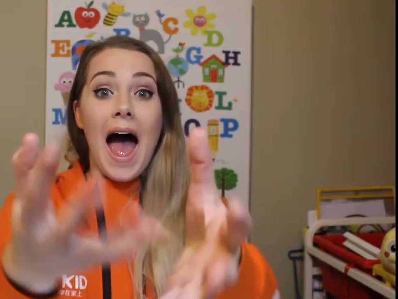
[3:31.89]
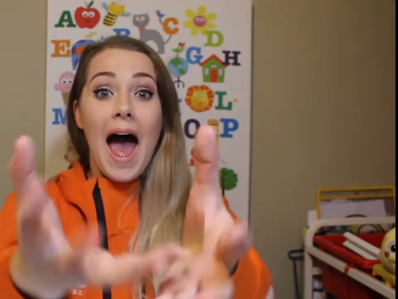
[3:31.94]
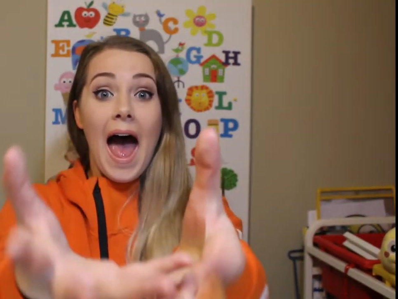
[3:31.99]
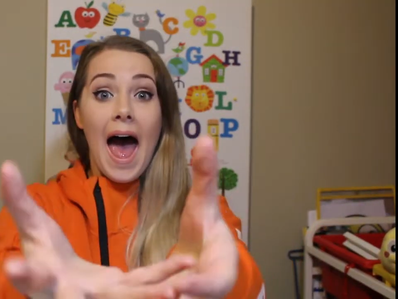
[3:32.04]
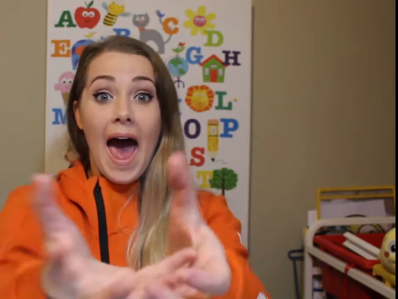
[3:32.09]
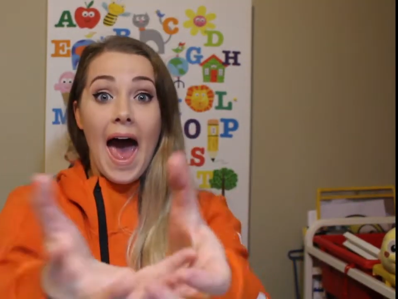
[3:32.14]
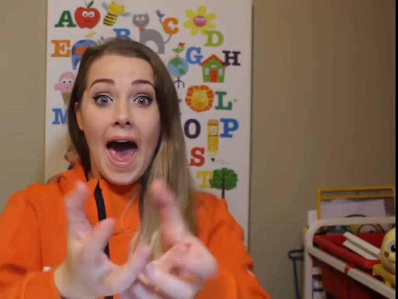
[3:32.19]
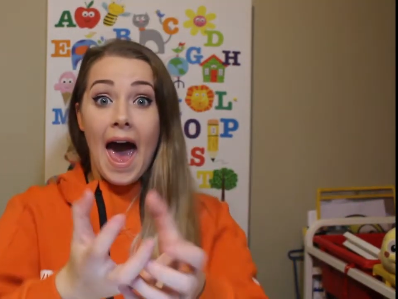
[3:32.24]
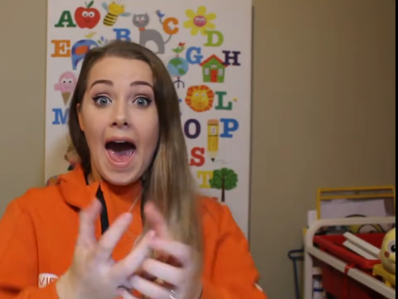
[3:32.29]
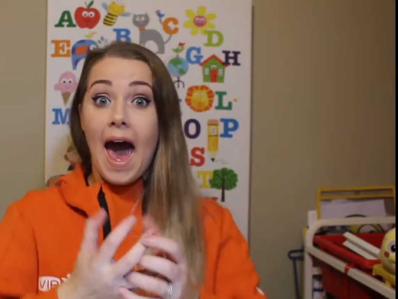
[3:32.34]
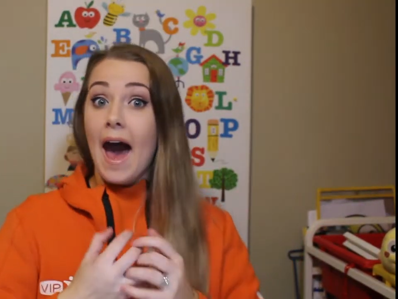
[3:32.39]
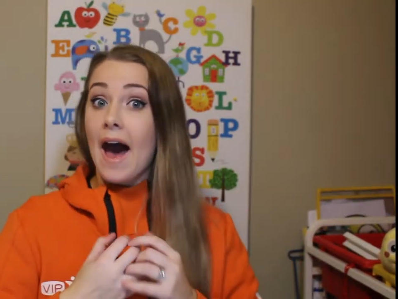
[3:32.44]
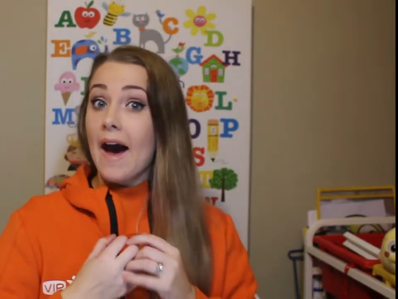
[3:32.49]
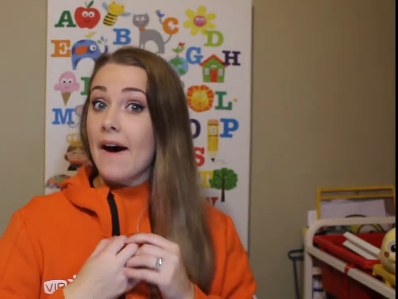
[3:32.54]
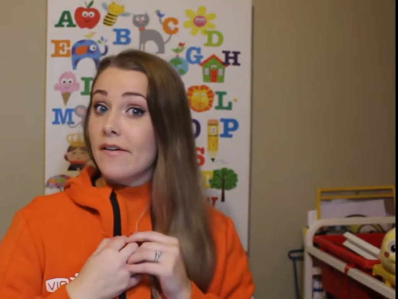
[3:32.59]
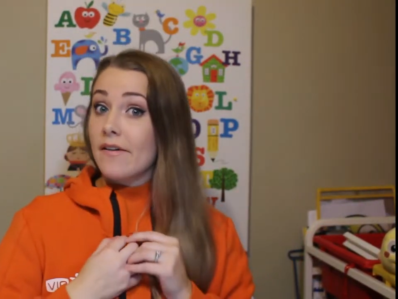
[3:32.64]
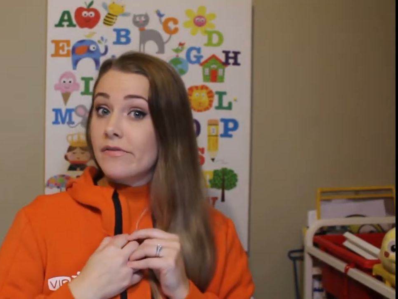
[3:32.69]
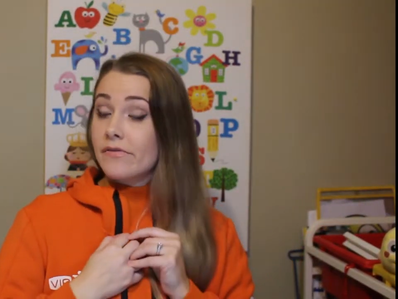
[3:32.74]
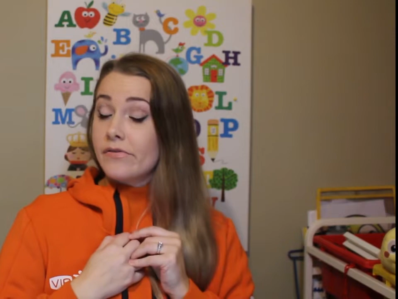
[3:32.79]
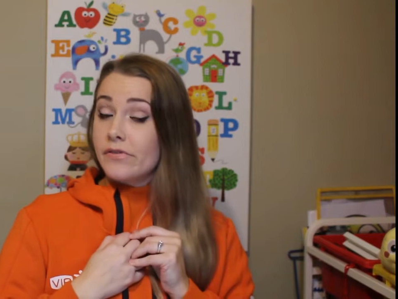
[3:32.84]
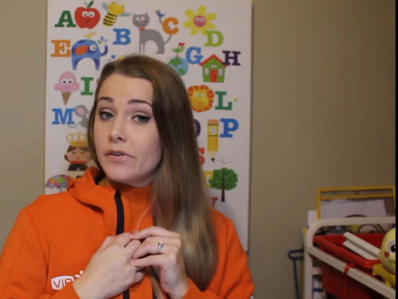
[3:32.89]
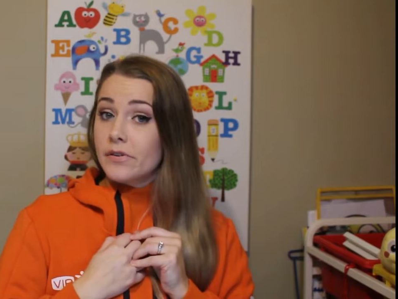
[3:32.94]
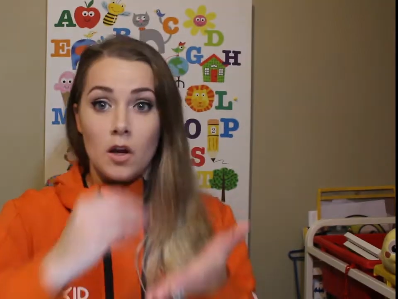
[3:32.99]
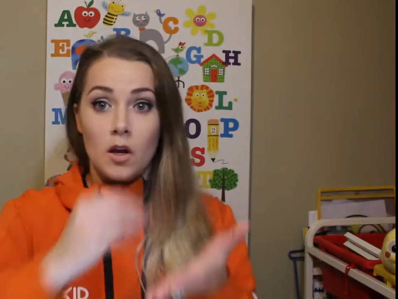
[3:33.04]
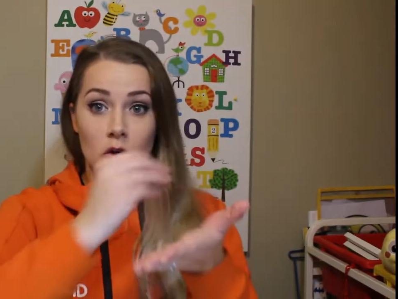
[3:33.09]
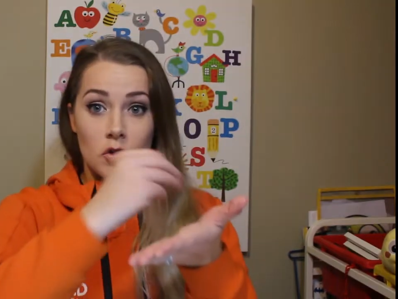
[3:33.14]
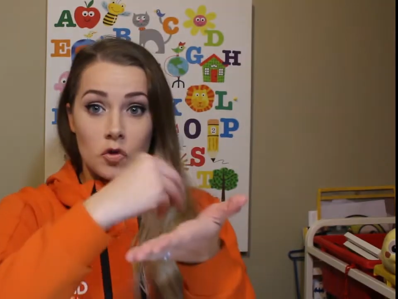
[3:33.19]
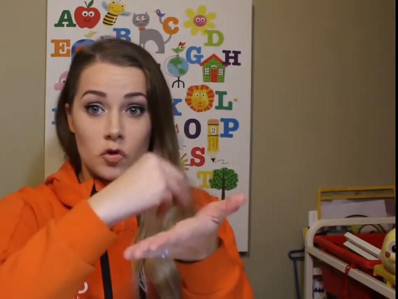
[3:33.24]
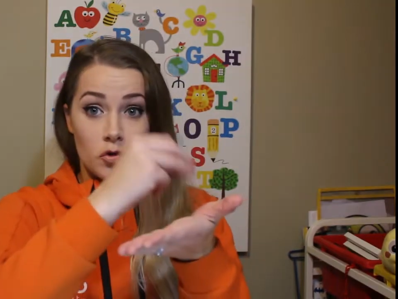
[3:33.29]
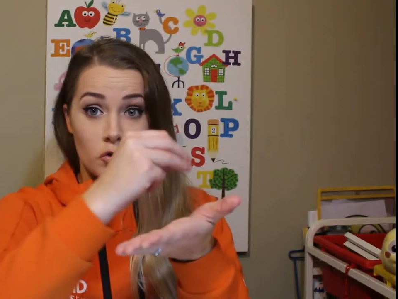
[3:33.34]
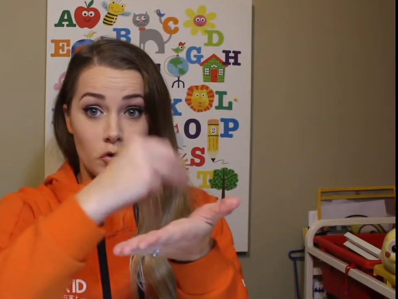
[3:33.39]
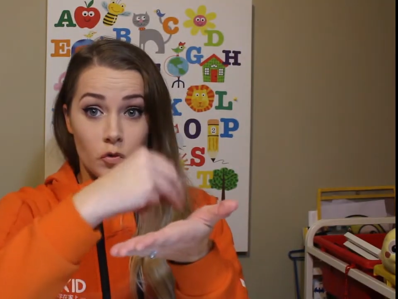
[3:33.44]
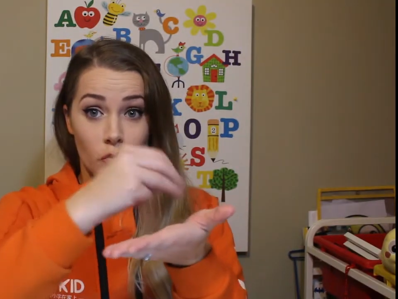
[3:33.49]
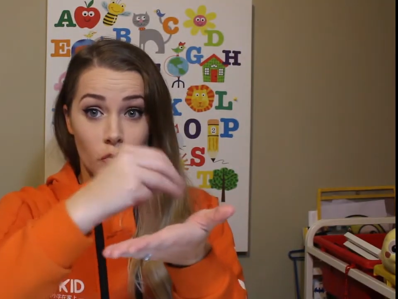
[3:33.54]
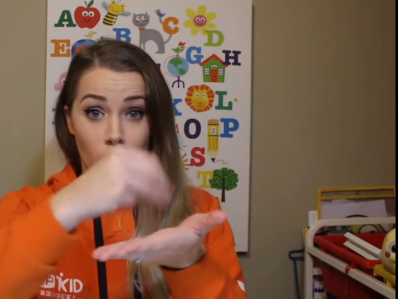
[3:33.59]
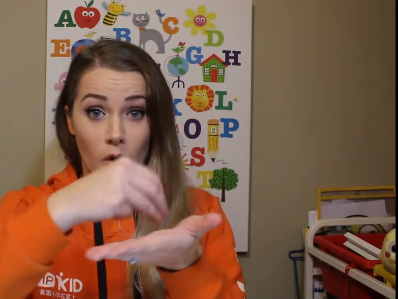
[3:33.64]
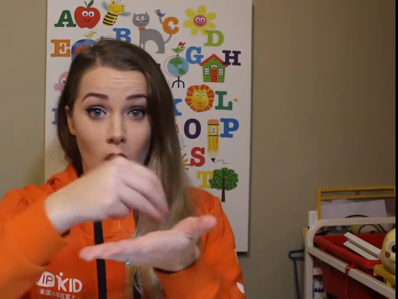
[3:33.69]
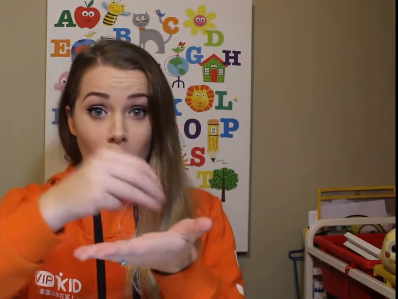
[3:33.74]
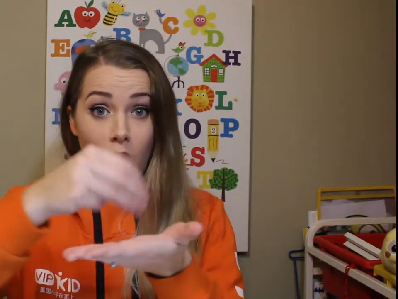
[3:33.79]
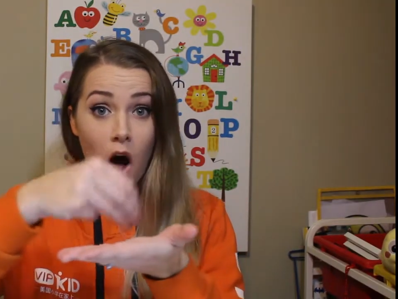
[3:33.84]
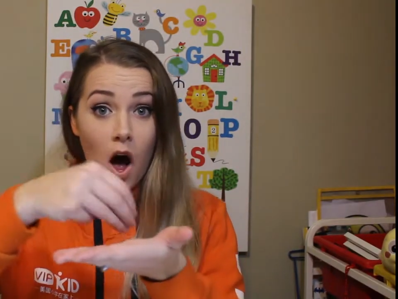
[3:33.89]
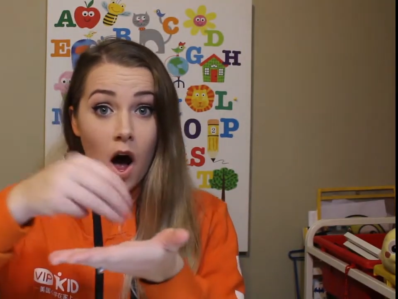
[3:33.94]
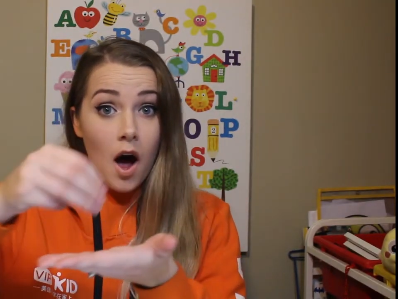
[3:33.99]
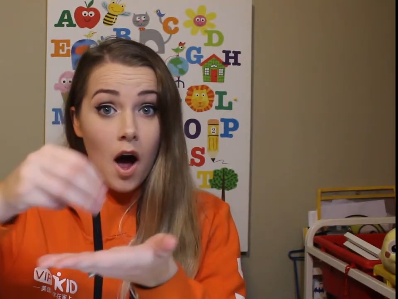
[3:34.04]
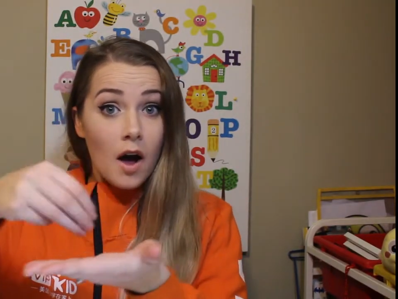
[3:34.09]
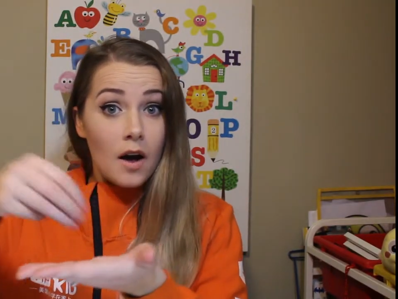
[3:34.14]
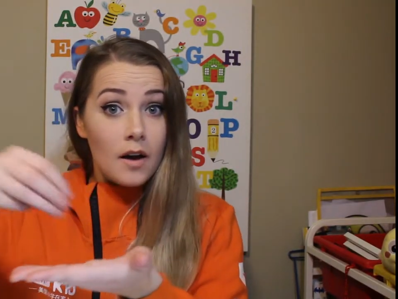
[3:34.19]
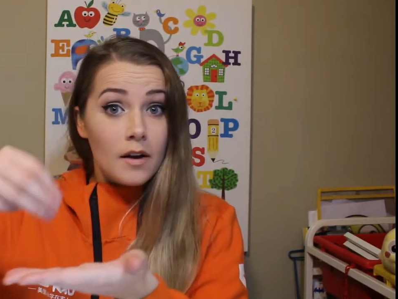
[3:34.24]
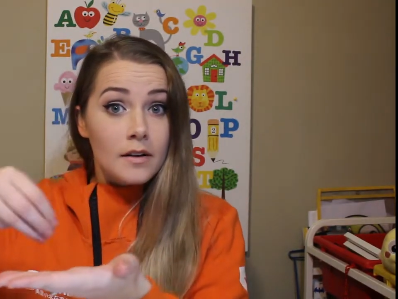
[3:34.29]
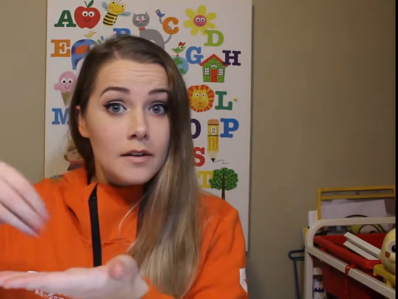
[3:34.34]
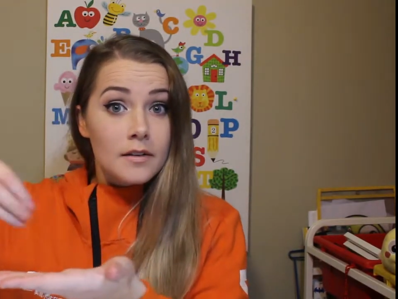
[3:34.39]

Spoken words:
have, draw.